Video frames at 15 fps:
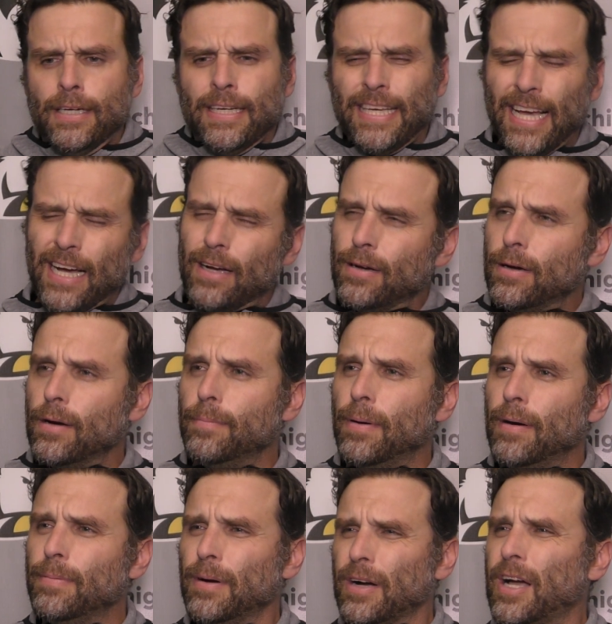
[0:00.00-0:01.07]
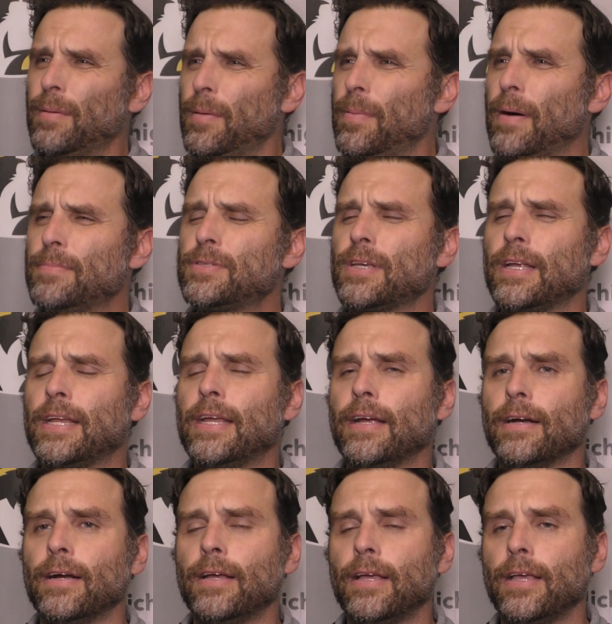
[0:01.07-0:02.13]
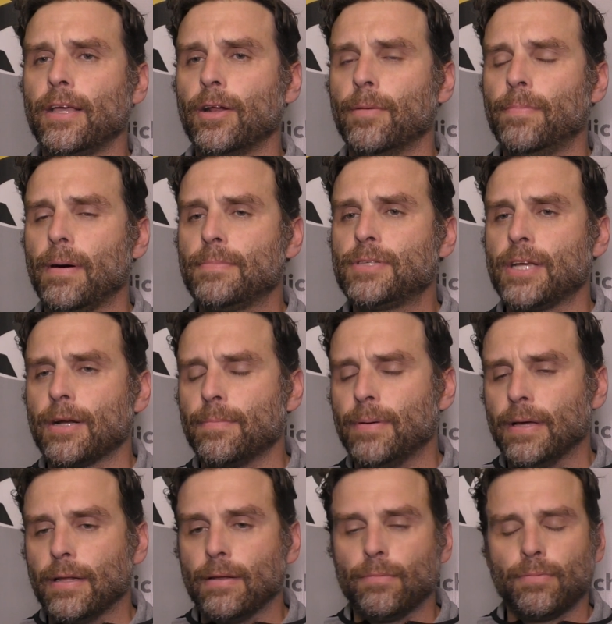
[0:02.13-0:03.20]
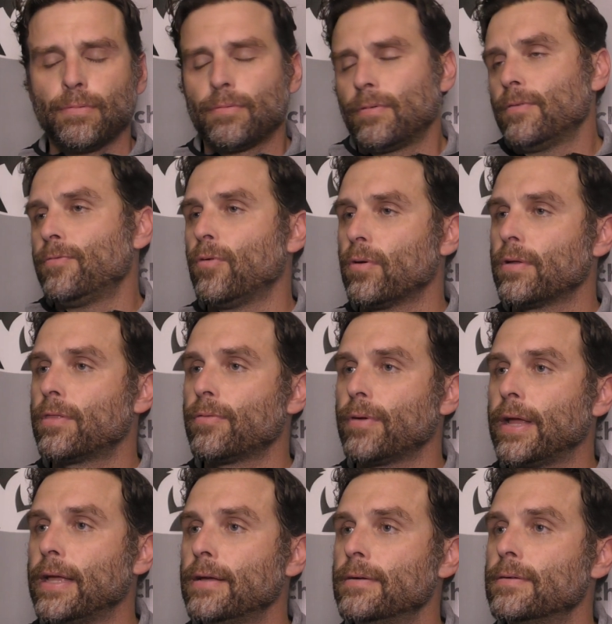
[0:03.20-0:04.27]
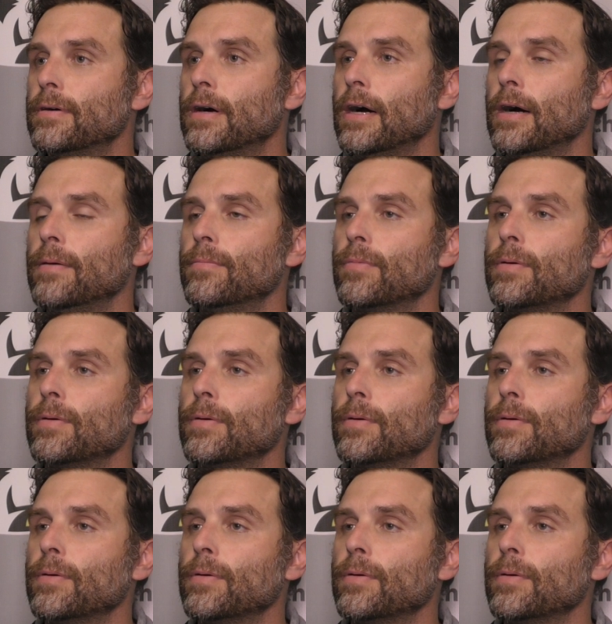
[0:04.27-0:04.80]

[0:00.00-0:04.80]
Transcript: Yeah, a couple bumps on here, bumps here, but we're 4-3.